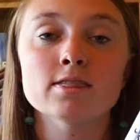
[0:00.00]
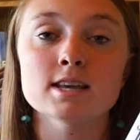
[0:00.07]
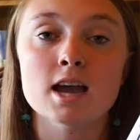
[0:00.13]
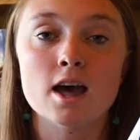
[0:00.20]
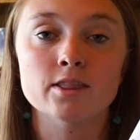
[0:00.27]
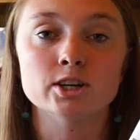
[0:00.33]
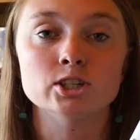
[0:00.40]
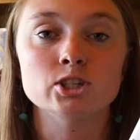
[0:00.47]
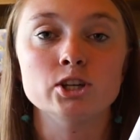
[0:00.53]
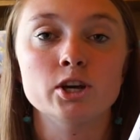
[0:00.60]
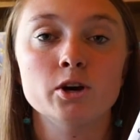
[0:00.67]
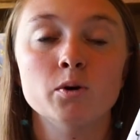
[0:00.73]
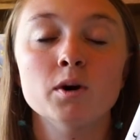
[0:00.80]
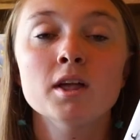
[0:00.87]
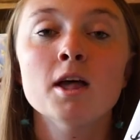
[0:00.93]
the other
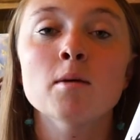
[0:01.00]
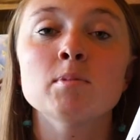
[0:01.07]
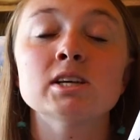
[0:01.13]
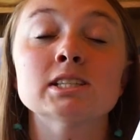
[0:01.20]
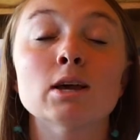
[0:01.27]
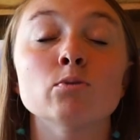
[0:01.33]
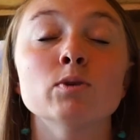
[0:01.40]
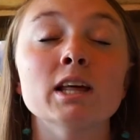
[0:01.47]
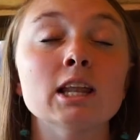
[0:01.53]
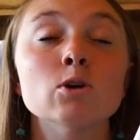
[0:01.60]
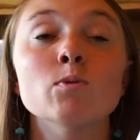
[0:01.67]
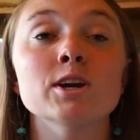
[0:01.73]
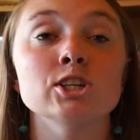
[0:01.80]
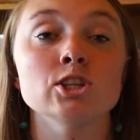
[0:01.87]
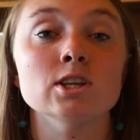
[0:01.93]
two because I really
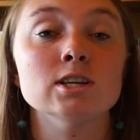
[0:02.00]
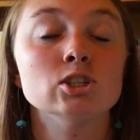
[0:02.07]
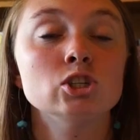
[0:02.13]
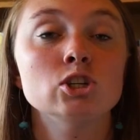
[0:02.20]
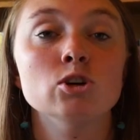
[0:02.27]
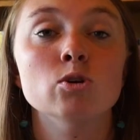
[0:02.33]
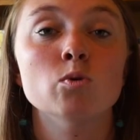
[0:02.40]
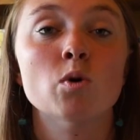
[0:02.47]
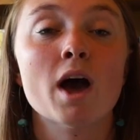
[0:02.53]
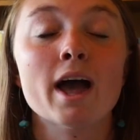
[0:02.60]
wish these two,